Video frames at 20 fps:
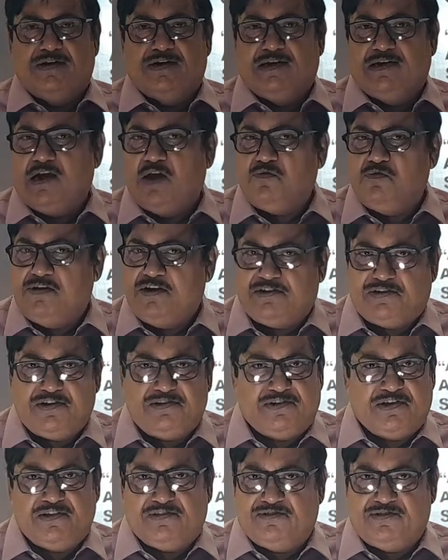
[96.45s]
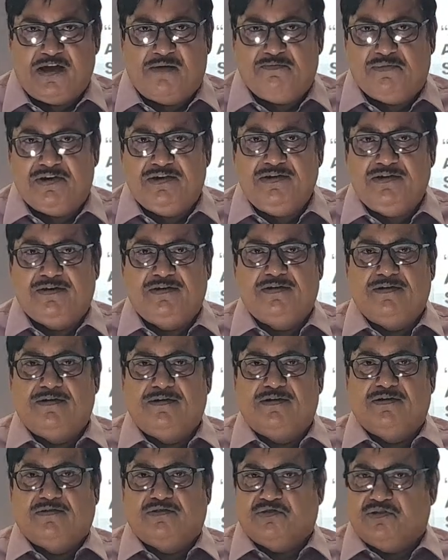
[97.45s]
Now let us examine
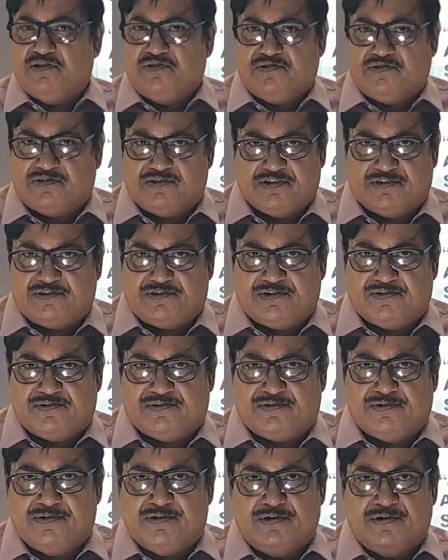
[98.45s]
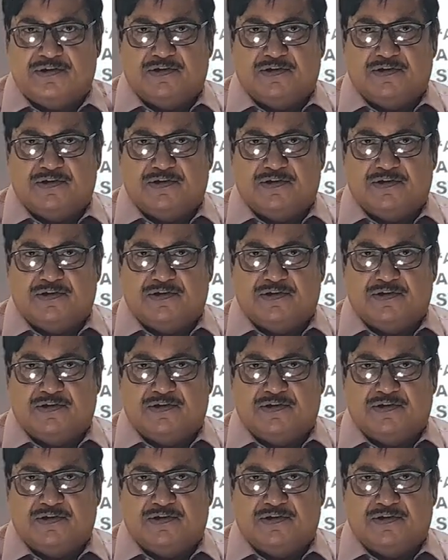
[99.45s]
these sections.